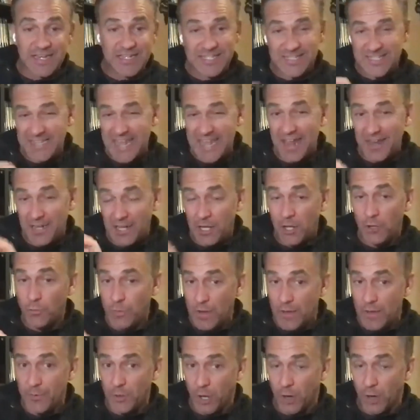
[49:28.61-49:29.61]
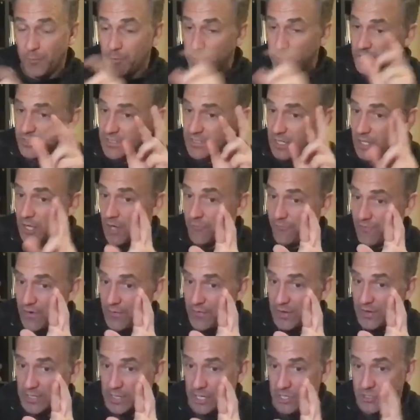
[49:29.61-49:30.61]
a standalone webinar because they go
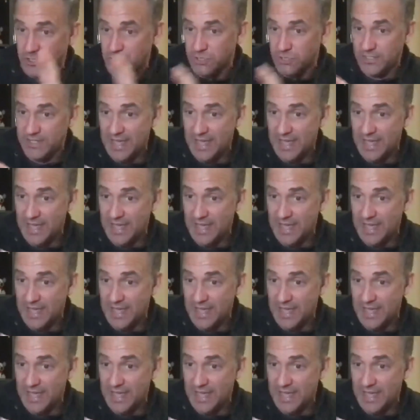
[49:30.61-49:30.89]
very closely